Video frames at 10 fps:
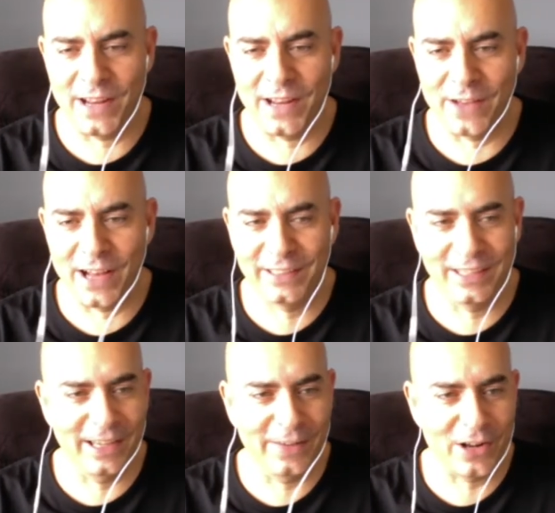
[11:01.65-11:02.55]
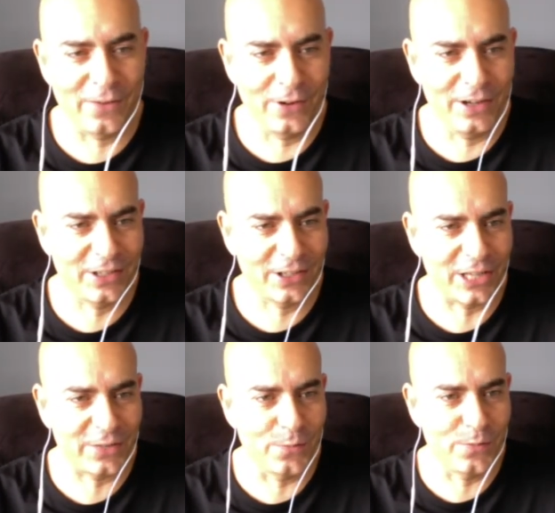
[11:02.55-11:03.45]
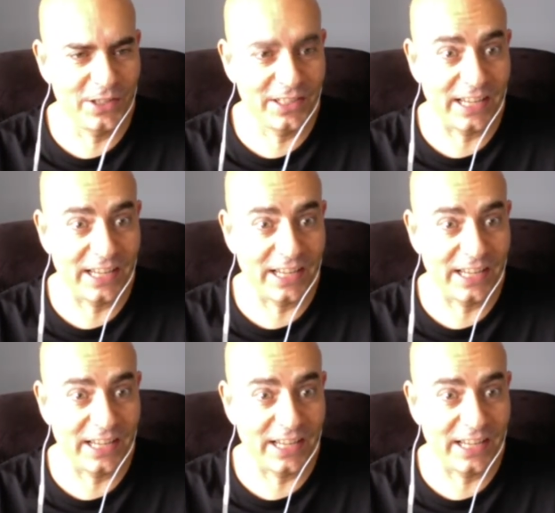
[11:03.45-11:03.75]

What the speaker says: I've got a very successful business that